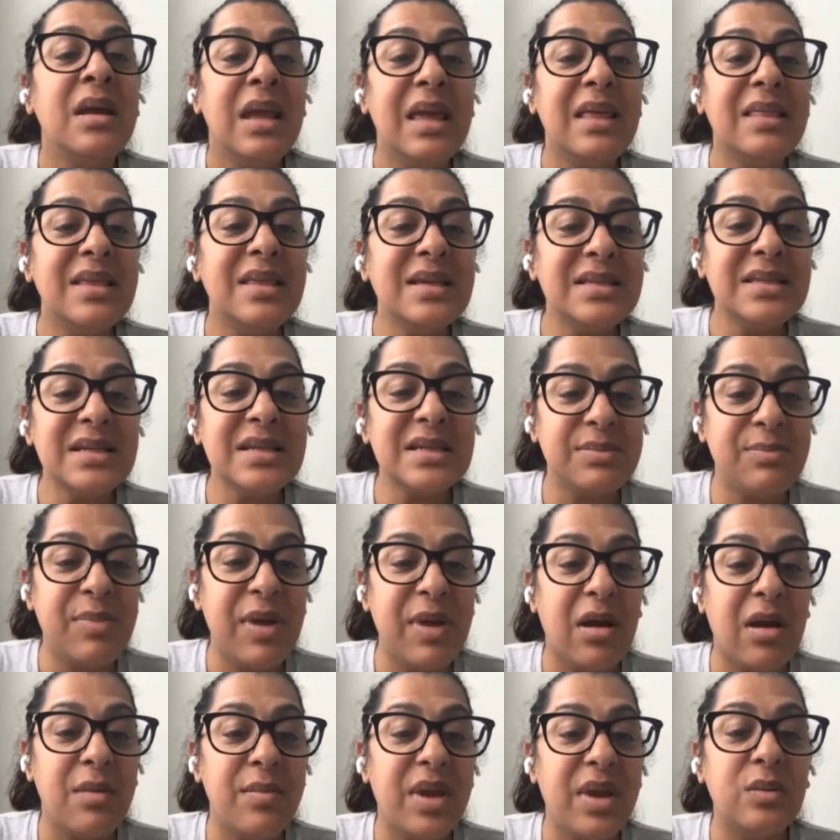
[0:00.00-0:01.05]
In this
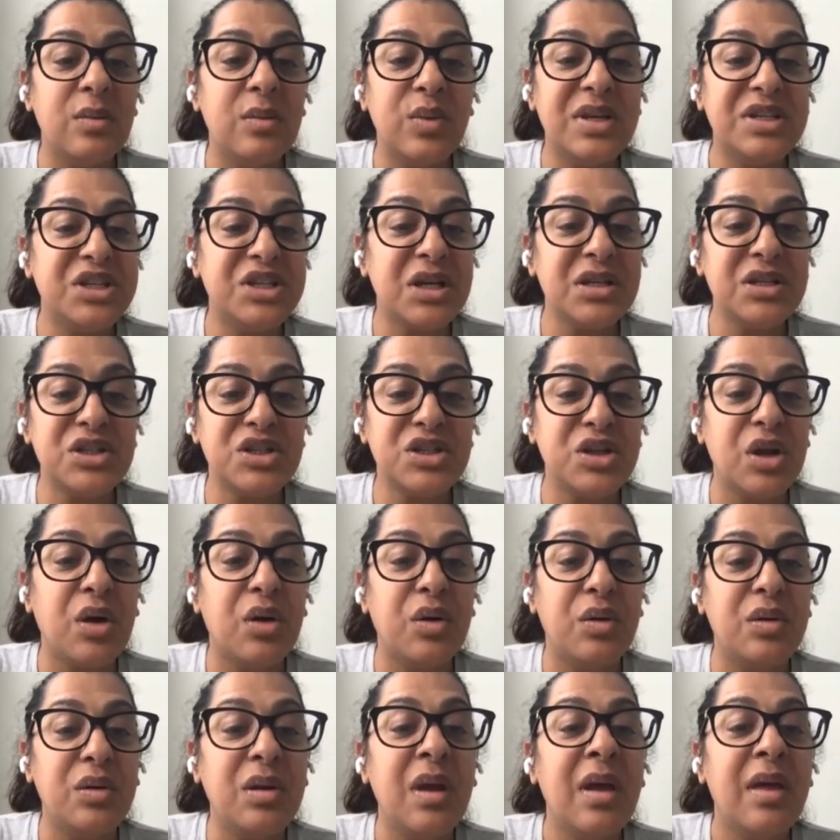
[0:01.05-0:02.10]
experiment, we just
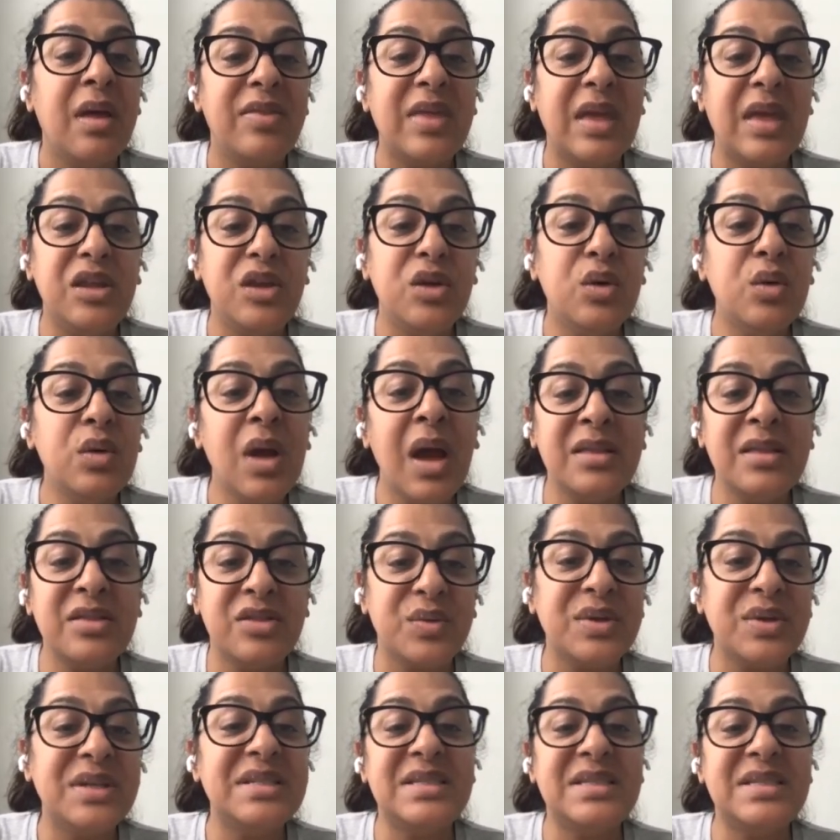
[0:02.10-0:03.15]
showed that
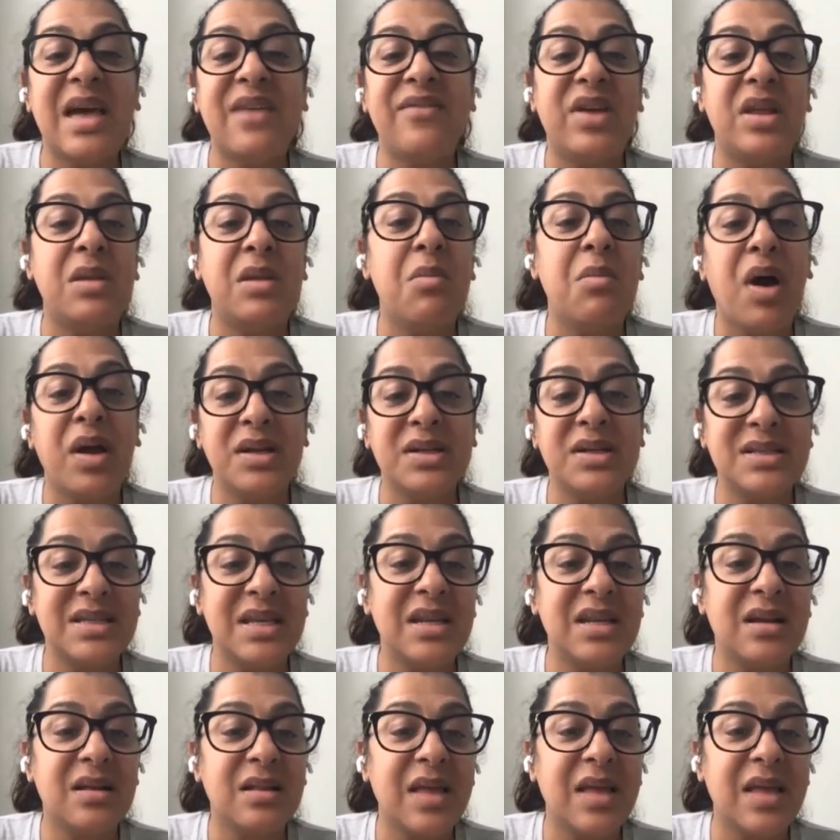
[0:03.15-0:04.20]
U937
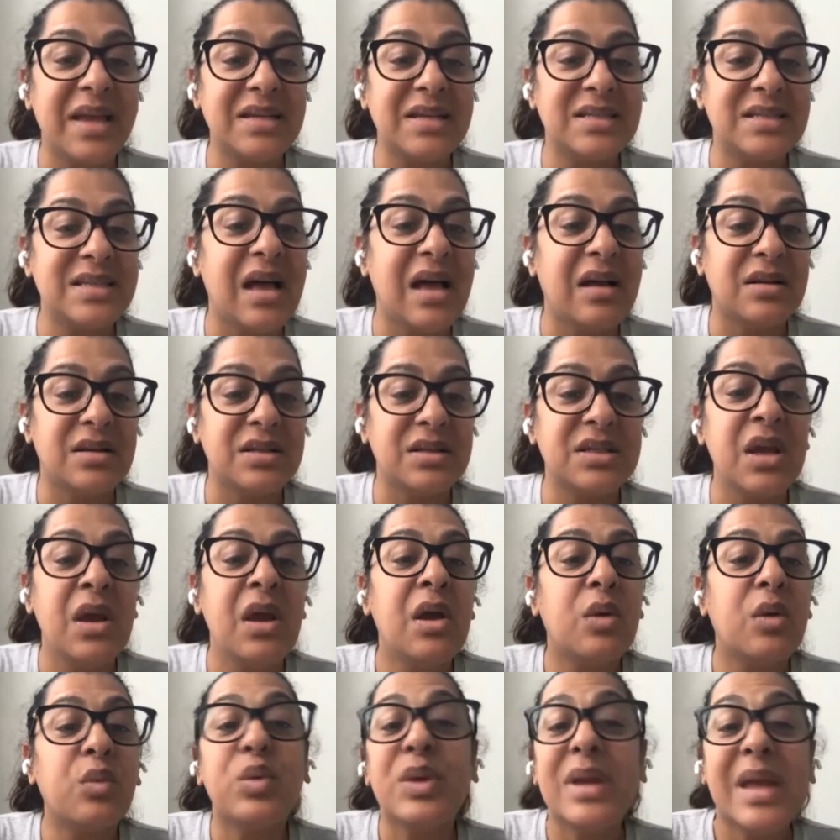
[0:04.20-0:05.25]
monocytic-like cells
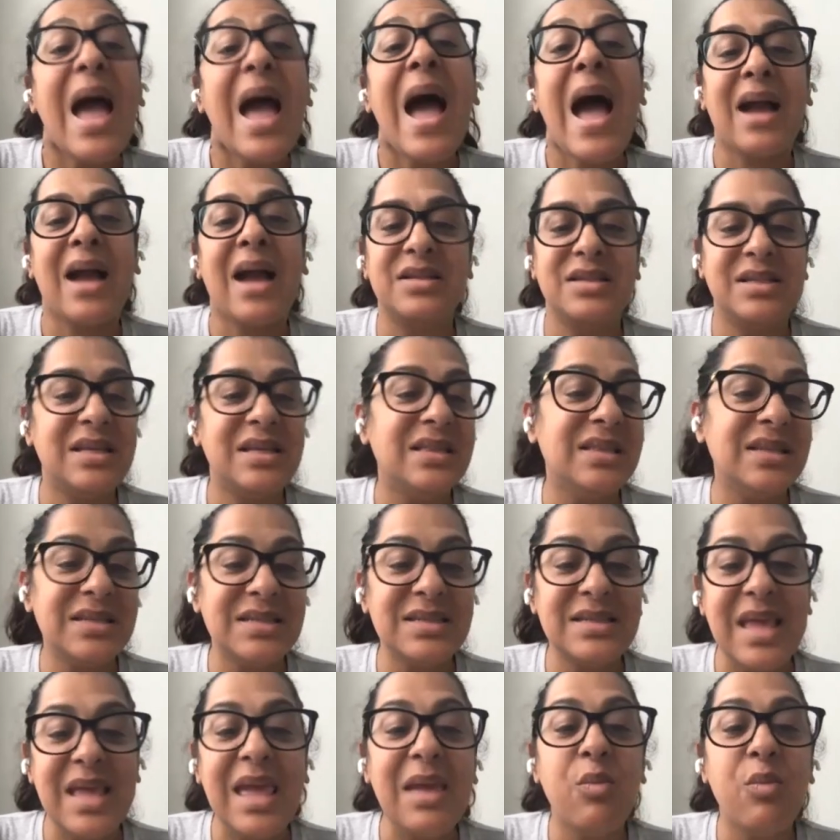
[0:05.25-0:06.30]
react in the
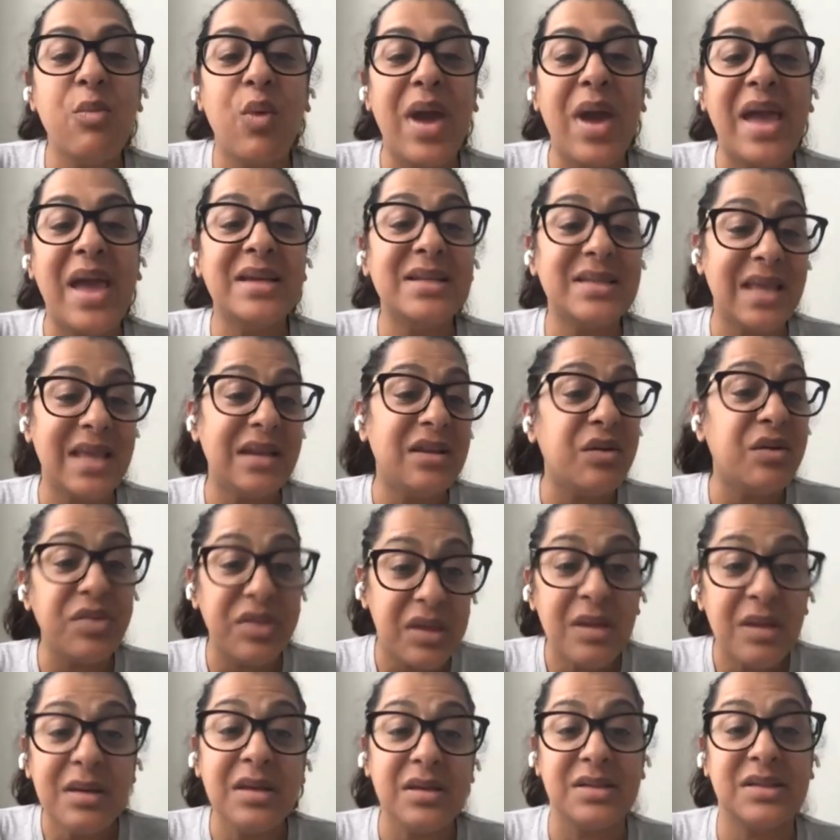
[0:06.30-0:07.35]
same way as
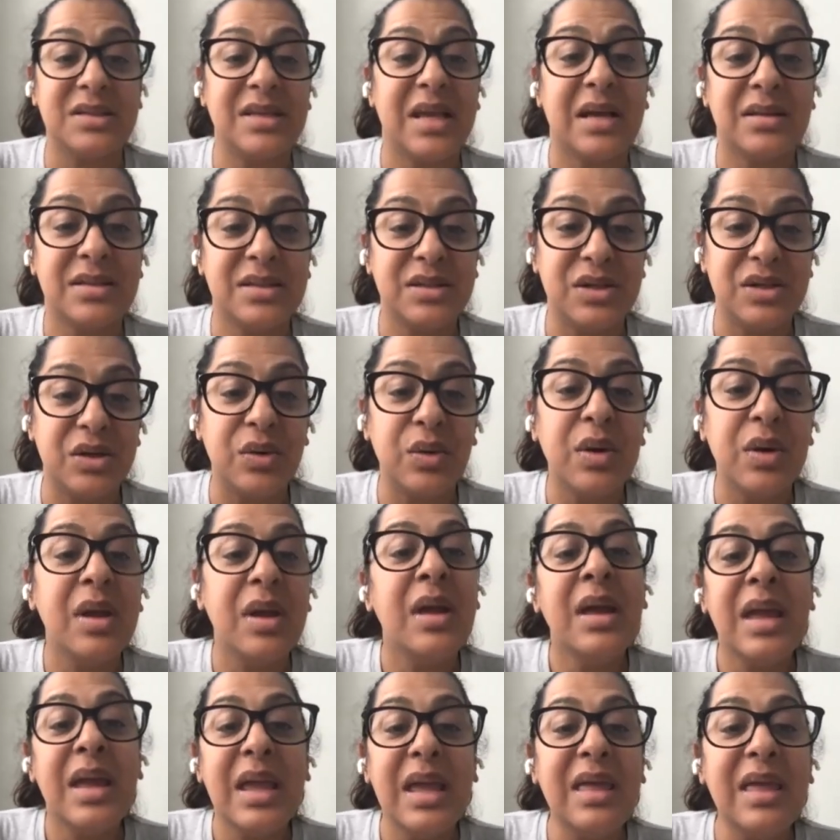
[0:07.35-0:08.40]
endothelial cells do,
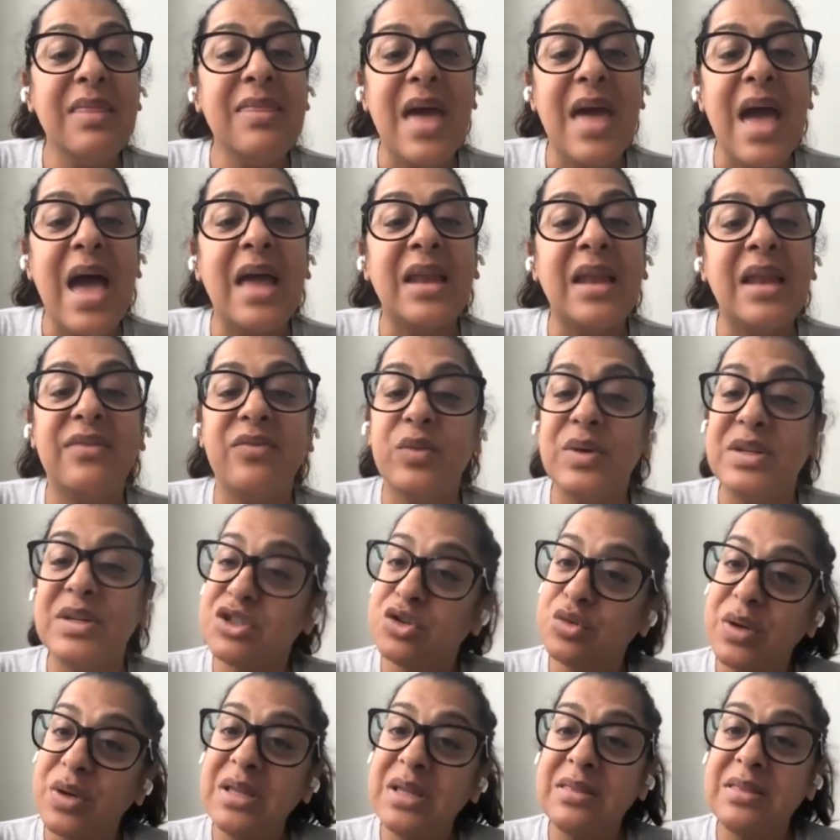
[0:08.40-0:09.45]
in that if we
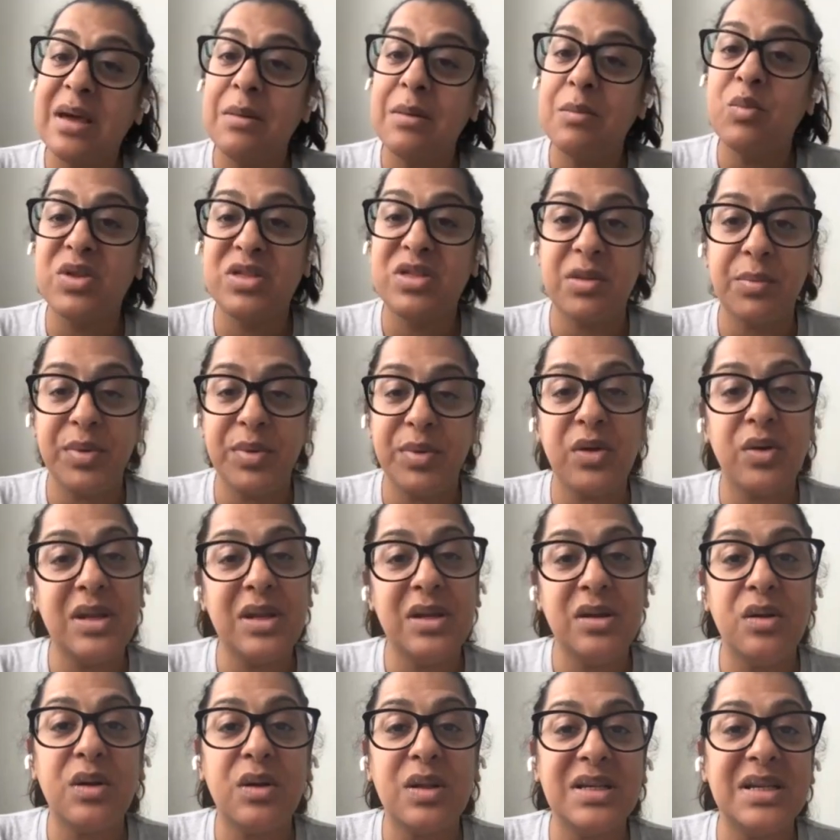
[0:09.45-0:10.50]
treat them with the
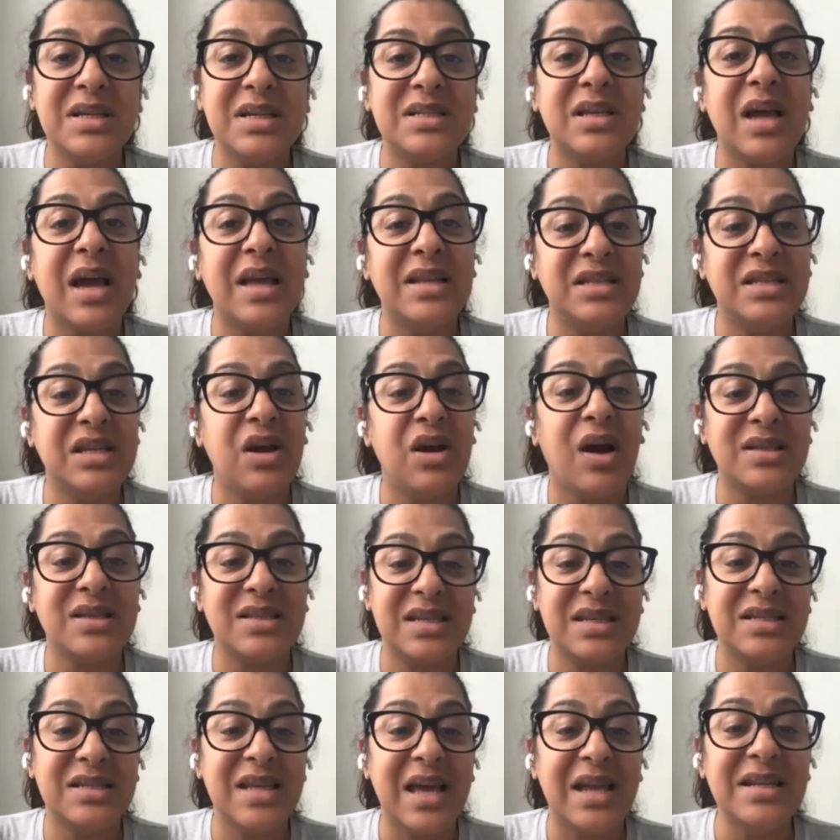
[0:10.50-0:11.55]
purine nucleoside
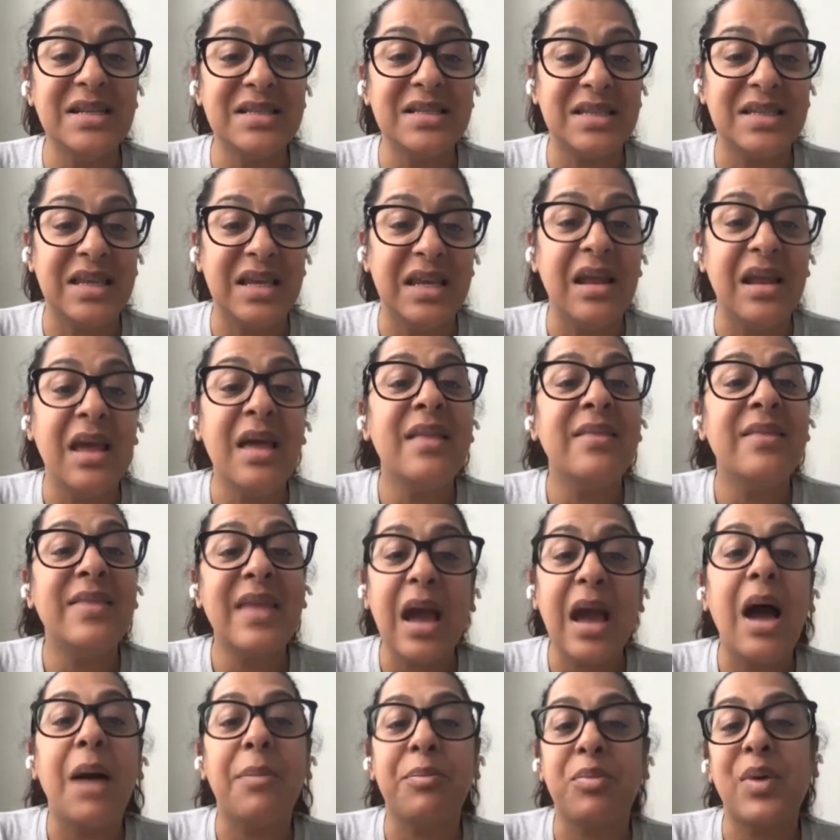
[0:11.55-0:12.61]
deoxyadenosine,
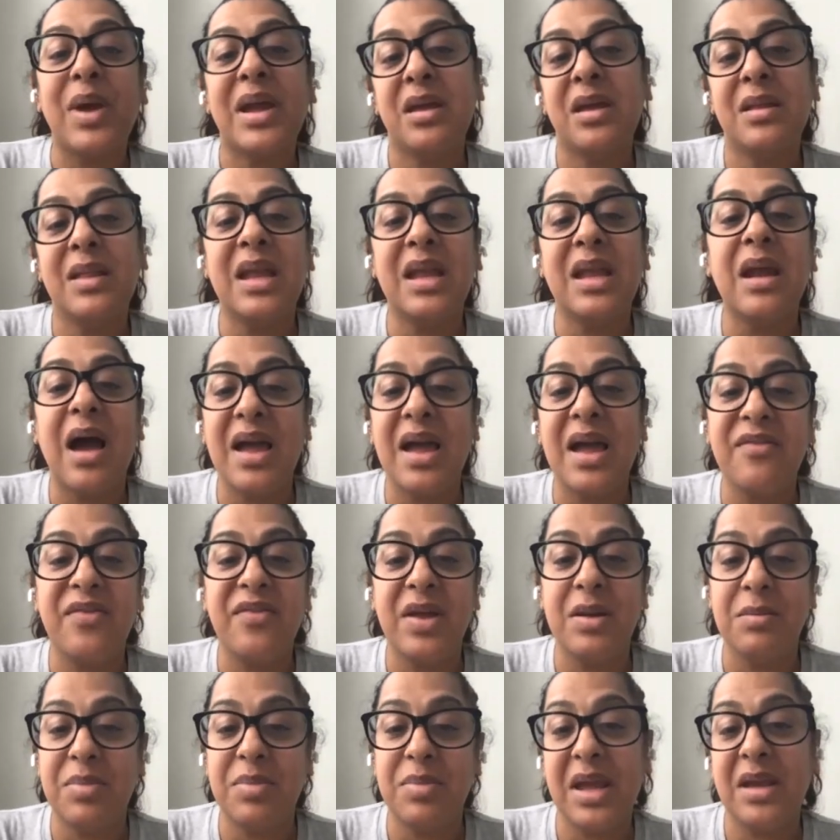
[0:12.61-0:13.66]
they upregulate
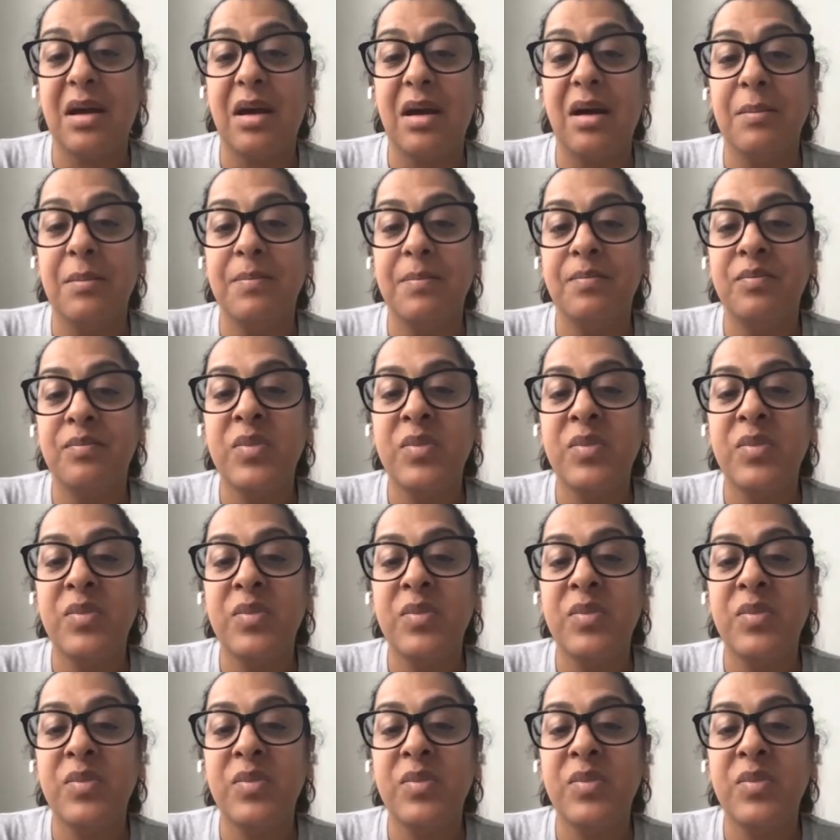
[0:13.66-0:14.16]
IFN-beta.